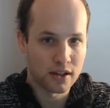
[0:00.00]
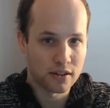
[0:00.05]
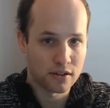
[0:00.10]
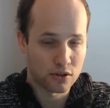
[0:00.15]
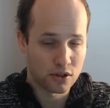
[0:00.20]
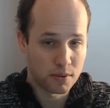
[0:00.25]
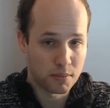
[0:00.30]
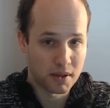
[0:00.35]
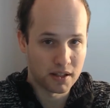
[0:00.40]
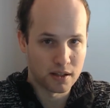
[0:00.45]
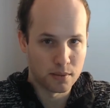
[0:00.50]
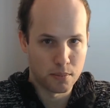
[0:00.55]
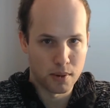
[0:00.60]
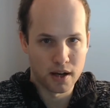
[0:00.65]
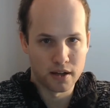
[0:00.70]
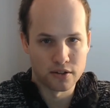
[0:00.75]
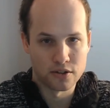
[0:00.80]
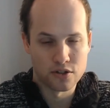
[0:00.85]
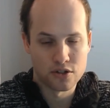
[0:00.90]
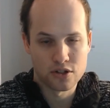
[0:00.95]
3-bet a
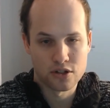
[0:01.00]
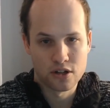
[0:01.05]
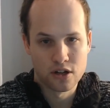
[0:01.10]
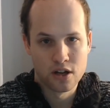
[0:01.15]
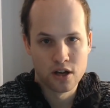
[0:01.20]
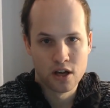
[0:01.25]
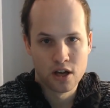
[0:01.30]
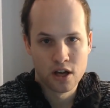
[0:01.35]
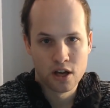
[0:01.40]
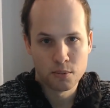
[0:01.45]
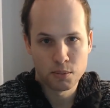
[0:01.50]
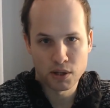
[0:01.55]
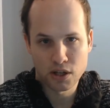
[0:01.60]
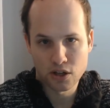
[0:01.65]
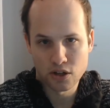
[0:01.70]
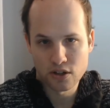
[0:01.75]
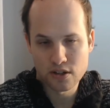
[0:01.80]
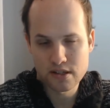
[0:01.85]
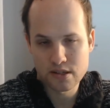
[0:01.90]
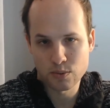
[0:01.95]
bunch.
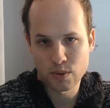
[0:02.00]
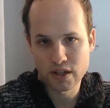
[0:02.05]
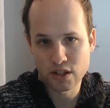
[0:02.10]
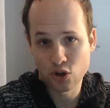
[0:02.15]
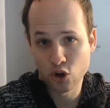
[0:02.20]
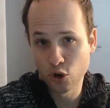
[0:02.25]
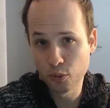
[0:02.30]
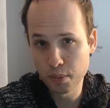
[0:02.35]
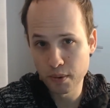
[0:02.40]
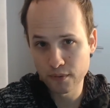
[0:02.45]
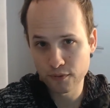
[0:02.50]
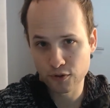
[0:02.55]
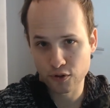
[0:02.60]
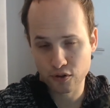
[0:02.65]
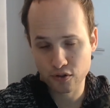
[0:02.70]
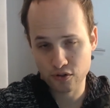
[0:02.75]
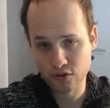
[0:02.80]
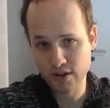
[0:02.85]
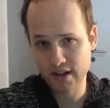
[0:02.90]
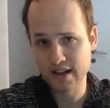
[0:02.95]
Because when you open for
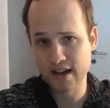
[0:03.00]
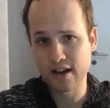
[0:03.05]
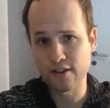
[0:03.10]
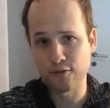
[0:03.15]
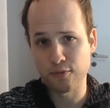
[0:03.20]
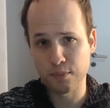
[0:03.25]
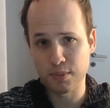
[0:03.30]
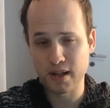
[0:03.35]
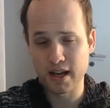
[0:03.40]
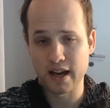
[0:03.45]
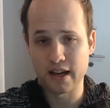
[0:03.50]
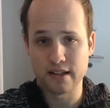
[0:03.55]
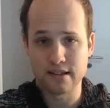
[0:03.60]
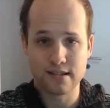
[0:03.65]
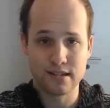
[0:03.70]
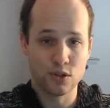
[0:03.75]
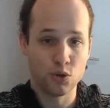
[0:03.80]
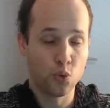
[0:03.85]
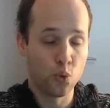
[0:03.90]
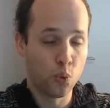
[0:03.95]
3.5
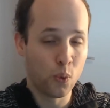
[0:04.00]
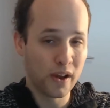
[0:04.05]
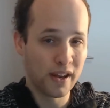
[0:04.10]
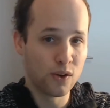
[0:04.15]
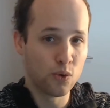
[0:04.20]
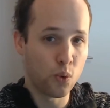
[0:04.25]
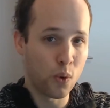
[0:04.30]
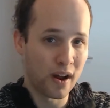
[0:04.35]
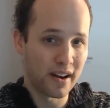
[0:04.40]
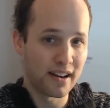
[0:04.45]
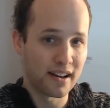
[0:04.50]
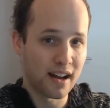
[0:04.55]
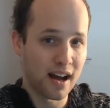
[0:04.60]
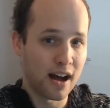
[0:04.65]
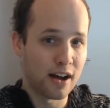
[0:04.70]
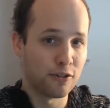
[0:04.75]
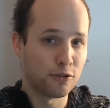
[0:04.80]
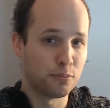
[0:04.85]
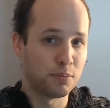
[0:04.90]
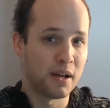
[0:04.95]
blinds, you win
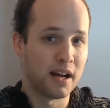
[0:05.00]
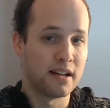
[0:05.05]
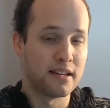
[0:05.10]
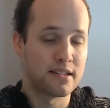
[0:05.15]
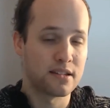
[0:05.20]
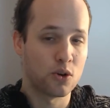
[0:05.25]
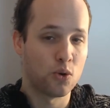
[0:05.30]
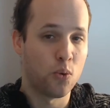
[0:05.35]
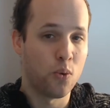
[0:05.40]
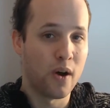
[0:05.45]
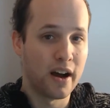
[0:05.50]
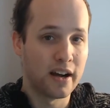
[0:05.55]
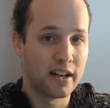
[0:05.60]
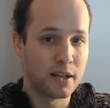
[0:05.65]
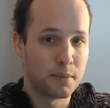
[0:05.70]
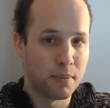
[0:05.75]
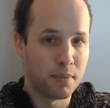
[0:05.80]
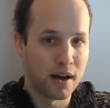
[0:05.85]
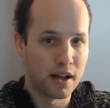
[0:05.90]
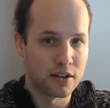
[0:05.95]
1.5 blinds quite
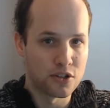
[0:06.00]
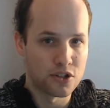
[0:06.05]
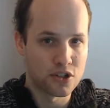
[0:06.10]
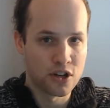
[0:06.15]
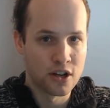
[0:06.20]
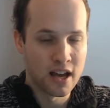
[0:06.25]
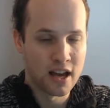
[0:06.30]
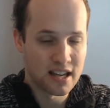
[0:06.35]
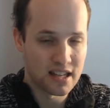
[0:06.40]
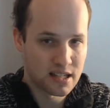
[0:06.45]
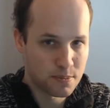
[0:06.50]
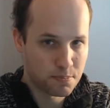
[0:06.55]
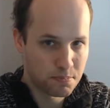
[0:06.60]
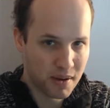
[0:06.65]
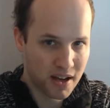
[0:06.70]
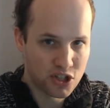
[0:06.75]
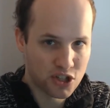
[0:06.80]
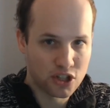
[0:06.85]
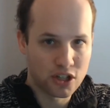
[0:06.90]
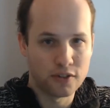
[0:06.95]
a bunch,
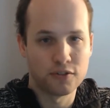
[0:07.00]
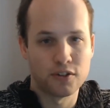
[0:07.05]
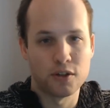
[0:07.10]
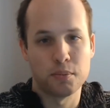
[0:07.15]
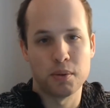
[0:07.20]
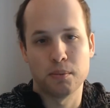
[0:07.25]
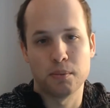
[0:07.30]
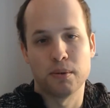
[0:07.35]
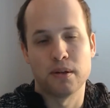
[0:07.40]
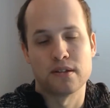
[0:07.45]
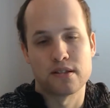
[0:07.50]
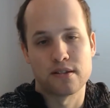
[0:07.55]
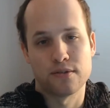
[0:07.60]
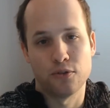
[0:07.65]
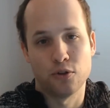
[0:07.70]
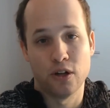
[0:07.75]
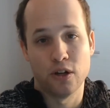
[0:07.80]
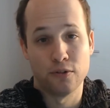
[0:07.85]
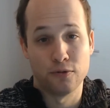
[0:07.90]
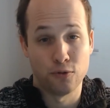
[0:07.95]
especially if the big blind's
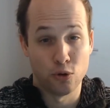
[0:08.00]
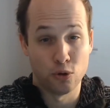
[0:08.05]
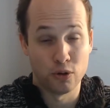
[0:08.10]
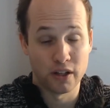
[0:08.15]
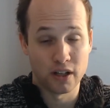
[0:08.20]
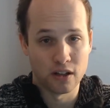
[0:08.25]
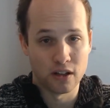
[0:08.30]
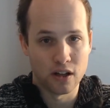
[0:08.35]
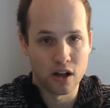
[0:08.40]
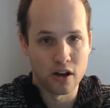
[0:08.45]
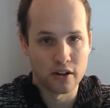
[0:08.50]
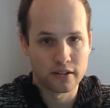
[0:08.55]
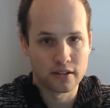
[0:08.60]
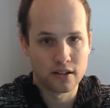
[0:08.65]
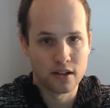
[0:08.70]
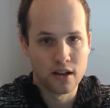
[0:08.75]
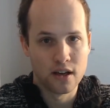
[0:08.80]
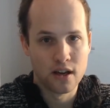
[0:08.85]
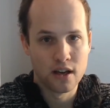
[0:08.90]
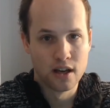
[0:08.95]
folding a lot.
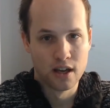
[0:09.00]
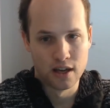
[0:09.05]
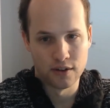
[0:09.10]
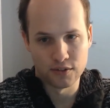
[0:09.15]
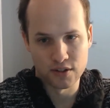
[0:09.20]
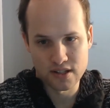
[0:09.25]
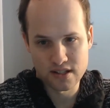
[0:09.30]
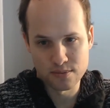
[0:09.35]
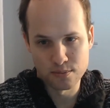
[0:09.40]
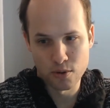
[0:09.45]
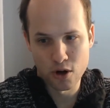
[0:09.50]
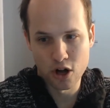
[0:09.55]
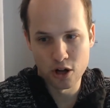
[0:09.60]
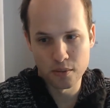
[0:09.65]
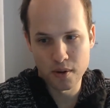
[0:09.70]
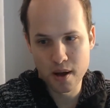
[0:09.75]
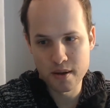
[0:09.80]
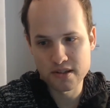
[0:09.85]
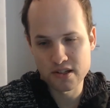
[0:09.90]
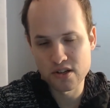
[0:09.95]
If the small
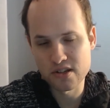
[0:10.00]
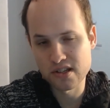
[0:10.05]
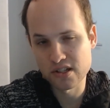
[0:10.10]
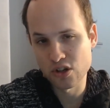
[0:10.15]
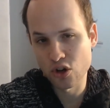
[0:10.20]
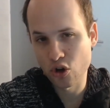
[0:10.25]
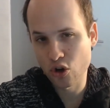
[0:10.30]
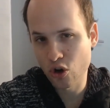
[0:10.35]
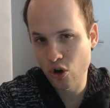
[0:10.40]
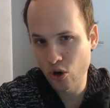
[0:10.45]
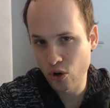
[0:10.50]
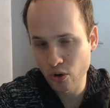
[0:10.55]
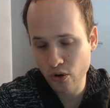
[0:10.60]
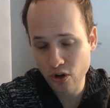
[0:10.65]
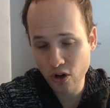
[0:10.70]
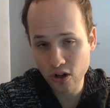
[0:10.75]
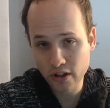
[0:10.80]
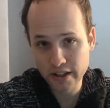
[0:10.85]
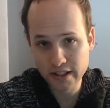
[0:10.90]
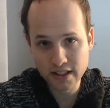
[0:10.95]
blind's also not cold
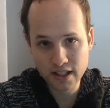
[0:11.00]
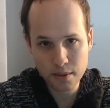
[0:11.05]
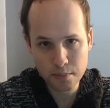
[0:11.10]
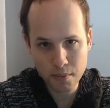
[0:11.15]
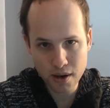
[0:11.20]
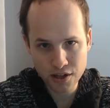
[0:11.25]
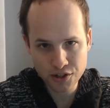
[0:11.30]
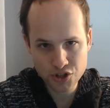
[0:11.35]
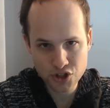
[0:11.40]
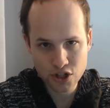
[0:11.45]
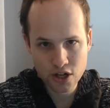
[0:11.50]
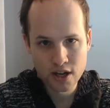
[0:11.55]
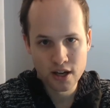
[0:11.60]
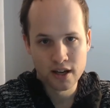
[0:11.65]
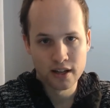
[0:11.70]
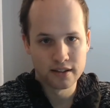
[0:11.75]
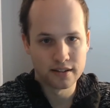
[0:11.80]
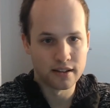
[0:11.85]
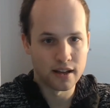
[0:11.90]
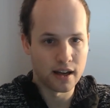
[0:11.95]
calling that much,
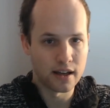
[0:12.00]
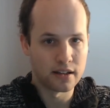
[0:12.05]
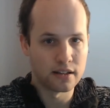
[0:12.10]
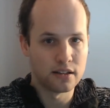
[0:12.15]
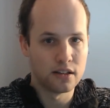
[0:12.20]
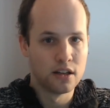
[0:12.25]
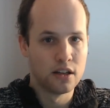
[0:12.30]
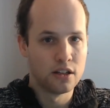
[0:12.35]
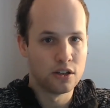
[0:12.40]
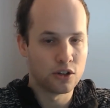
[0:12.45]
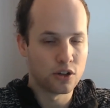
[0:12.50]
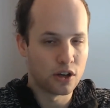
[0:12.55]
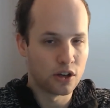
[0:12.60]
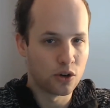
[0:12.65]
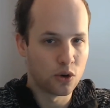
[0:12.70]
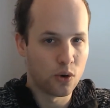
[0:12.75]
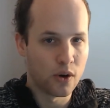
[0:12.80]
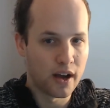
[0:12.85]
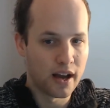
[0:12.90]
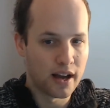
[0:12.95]
then you can
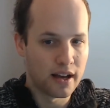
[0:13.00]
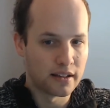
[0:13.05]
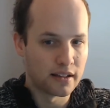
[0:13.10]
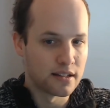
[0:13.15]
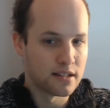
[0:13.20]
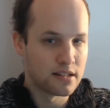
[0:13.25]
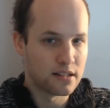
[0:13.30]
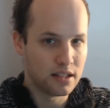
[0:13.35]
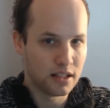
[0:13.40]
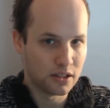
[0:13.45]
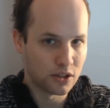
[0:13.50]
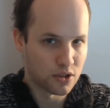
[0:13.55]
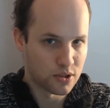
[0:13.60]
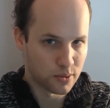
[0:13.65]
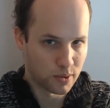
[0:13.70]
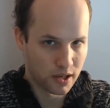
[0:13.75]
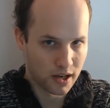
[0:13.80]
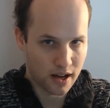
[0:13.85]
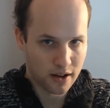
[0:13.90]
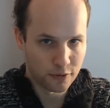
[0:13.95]
go ahead and steal those
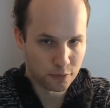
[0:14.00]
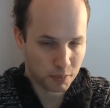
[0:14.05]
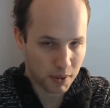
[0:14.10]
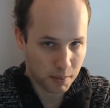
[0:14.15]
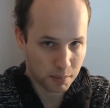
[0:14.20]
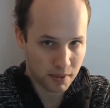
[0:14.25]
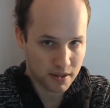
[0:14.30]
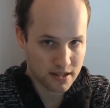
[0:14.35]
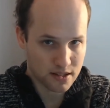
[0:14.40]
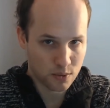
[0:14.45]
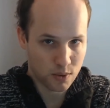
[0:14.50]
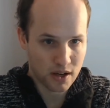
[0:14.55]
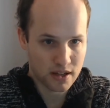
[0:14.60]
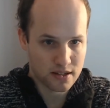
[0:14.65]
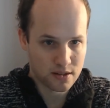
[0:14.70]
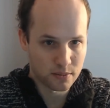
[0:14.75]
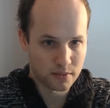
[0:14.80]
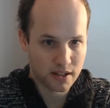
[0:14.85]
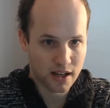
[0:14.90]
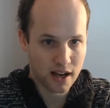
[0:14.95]
1.5 big blinds quite
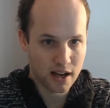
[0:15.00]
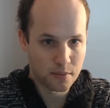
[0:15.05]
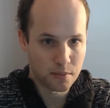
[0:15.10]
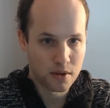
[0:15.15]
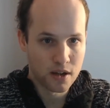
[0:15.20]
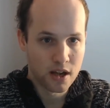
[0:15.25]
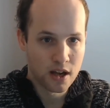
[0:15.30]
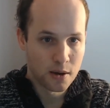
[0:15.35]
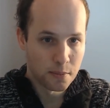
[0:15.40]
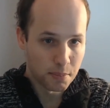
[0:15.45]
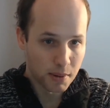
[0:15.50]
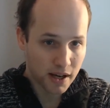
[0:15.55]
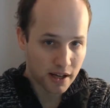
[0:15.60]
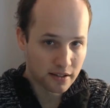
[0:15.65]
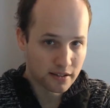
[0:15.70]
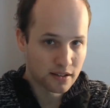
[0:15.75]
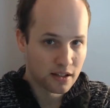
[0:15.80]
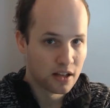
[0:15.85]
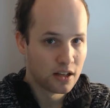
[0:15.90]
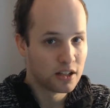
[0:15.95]
some time.
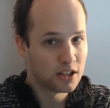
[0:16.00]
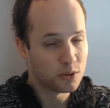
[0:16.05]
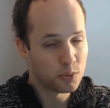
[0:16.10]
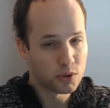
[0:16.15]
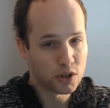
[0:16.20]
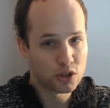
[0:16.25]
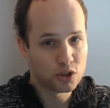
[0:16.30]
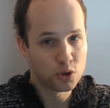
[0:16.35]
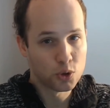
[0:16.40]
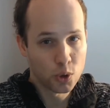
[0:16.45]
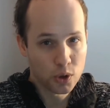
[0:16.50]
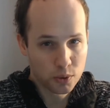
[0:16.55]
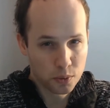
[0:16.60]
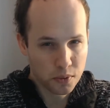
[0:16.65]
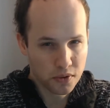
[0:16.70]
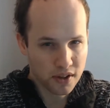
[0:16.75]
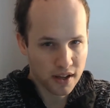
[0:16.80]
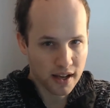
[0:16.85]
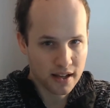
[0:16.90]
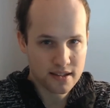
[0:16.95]
But you want to do it
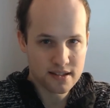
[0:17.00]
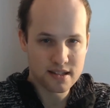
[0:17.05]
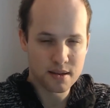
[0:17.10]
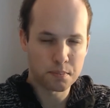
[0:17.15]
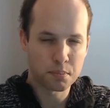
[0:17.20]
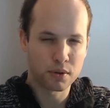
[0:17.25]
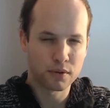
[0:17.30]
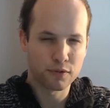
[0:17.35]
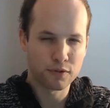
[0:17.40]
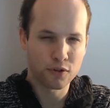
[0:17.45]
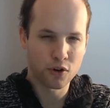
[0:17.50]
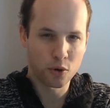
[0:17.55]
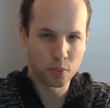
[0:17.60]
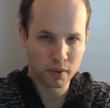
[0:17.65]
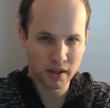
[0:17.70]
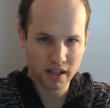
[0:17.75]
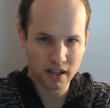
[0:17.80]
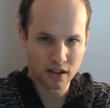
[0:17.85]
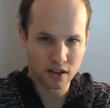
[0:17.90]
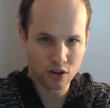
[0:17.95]
with hands that
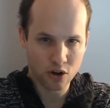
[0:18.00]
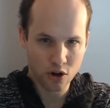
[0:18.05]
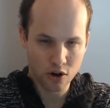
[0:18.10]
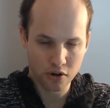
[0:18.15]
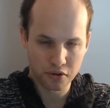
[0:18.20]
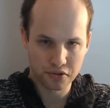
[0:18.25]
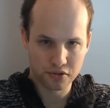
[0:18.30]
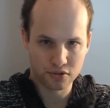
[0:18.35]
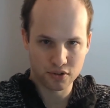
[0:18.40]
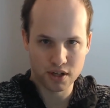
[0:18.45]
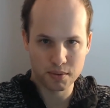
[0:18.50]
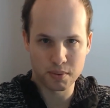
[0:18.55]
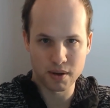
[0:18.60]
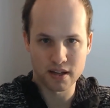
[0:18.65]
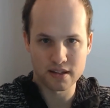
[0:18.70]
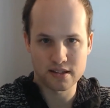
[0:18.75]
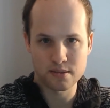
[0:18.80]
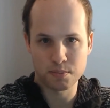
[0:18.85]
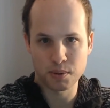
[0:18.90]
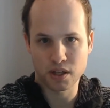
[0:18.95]
preferably can call
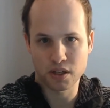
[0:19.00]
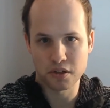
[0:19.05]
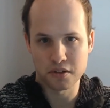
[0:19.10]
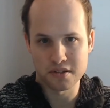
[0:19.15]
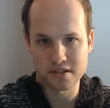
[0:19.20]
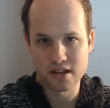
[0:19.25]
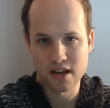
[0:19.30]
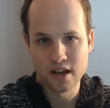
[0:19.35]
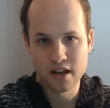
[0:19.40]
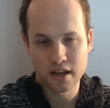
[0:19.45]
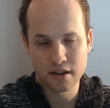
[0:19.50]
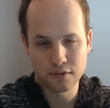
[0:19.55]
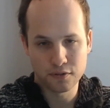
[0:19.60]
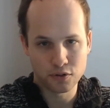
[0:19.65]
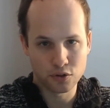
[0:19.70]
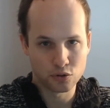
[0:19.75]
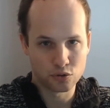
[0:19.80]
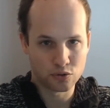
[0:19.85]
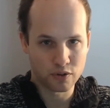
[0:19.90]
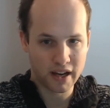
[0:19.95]
3-bets, because if
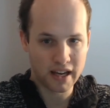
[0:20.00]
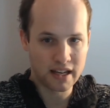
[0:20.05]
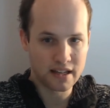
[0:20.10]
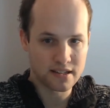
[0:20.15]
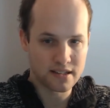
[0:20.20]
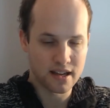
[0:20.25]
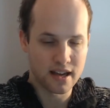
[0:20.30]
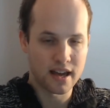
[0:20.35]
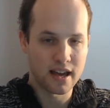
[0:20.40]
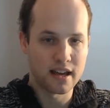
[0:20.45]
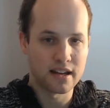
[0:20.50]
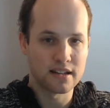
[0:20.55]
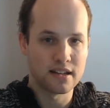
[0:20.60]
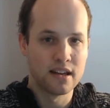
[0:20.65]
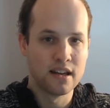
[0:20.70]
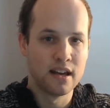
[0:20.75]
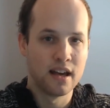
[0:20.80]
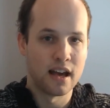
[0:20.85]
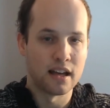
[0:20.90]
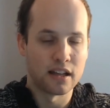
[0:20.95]
you raise a hand
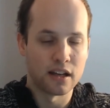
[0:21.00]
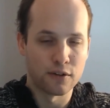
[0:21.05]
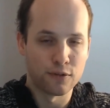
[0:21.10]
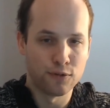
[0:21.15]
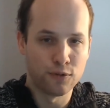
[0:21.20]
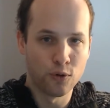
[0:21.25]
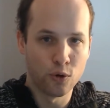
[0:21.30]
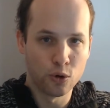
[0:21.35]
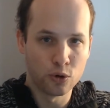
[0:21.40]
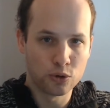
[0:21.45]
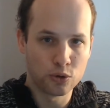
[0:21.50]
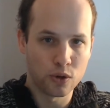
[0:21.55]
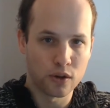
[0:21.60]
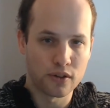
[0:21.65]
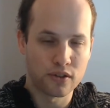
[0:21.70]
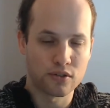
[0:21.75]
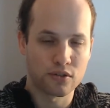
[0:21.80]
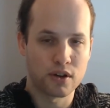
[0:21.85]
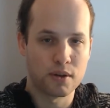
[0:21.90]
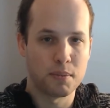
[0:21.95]
and fold to a
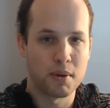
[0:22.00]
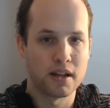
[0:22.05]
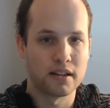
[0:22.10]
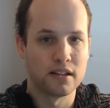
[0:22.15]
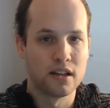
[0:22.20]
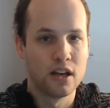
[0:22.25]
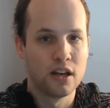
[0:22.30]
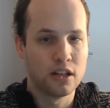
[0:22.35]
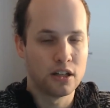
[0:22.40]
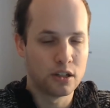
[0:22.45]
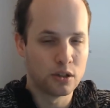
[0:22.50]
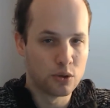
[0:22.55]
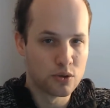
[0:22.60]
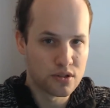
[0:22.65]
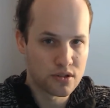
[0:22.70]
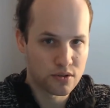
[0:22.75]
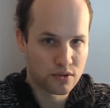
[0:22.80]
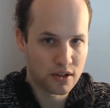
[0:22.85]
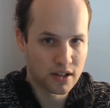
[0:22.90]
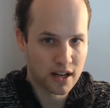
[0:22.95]
3-bet, you
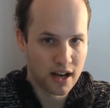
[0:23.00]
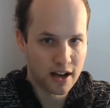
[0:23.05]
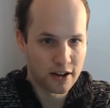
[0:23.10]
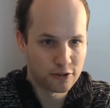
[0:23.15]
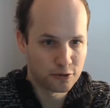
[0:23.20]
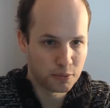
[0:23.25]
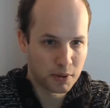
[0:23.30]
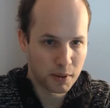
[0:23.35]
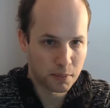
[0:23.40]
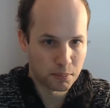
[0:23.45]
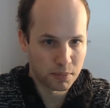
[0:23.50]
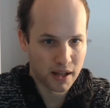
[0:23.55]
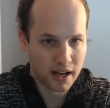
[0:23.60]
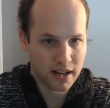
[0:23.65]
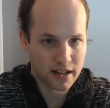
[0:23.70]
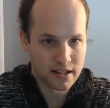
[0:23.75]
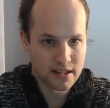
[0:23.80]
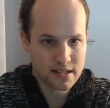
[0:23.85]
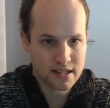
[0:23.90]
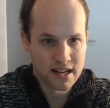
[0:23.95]
lose 3.5 big
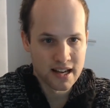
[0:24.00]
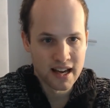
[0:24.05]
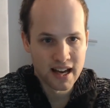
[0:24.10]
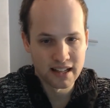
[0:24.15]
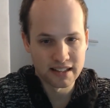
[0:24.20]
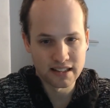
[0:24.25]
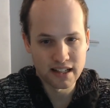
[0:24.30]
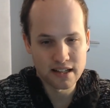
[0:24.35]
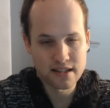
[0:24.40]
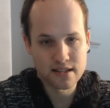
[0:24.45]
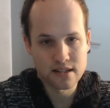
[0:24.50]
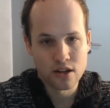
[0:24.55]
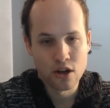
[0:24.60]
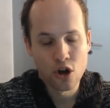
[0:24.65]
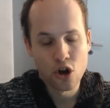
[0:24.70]
blinds, and that's